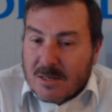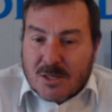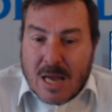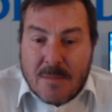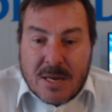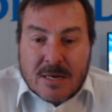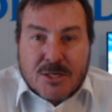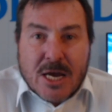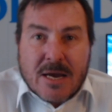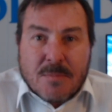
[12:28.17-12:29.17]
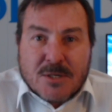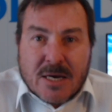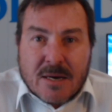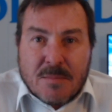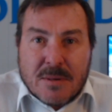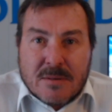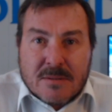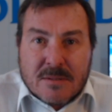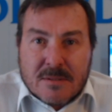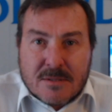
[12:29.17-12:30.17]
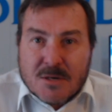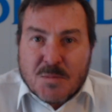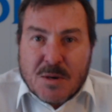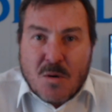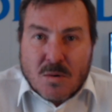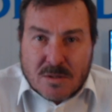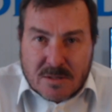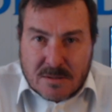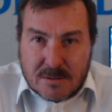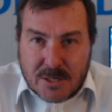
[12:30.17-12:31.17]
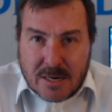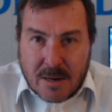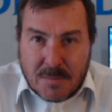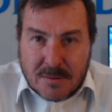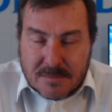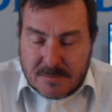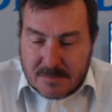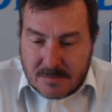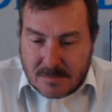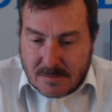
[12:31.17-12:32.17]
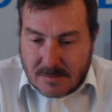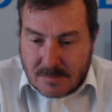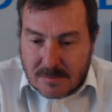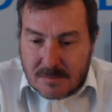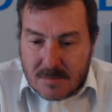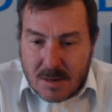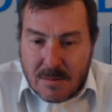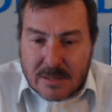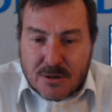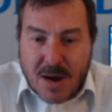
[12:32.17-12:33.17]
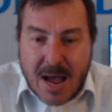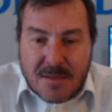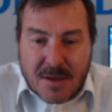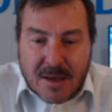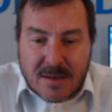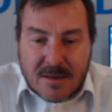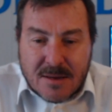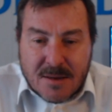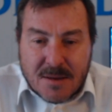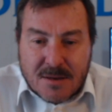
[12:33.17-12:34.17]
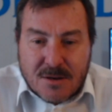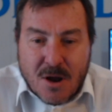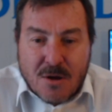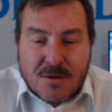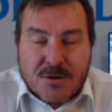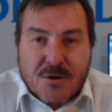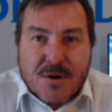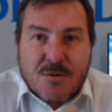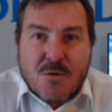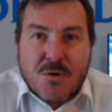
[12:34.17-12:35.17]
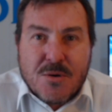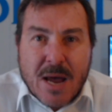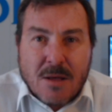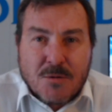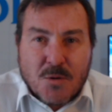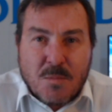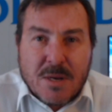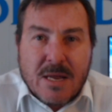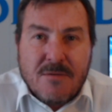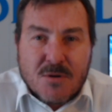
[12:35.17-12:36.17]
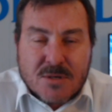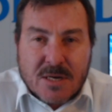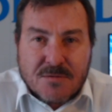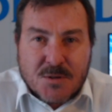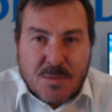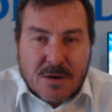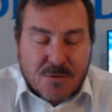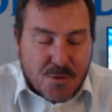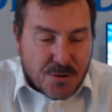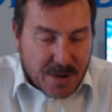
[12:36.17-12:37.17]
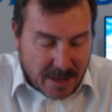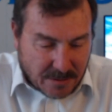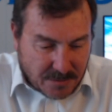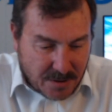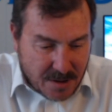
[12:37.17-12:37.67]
I mean, a checkup. Just because checkup. But you either know that you're in rude health or believe yourself to be in rude health,